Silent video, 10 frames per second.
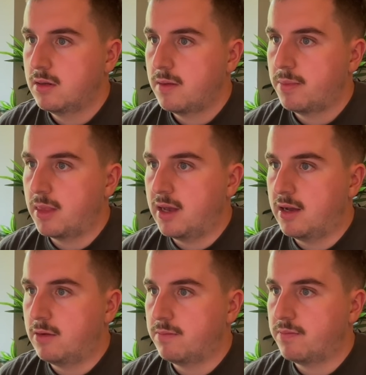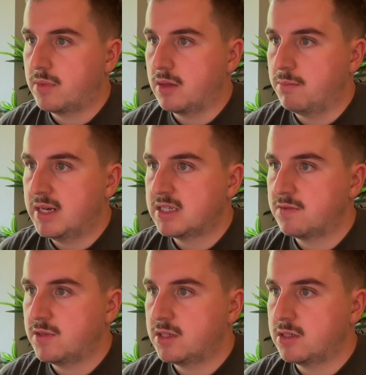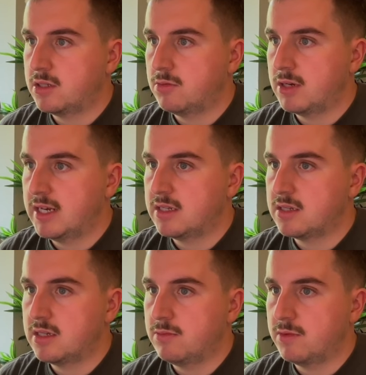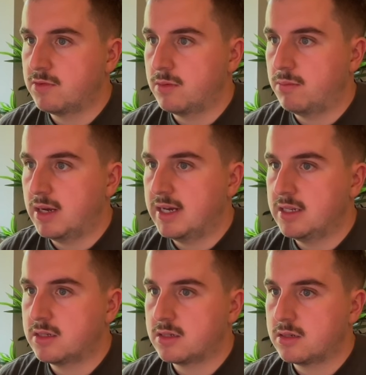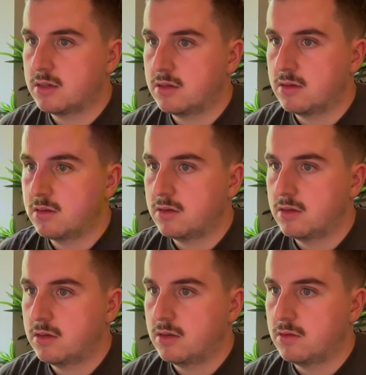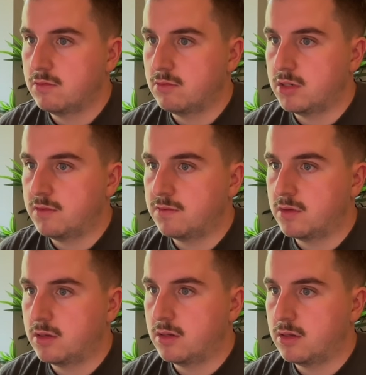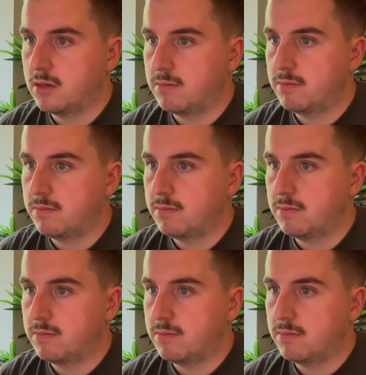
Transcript: Now, the best thing to do on Etsy with complaints, refund them.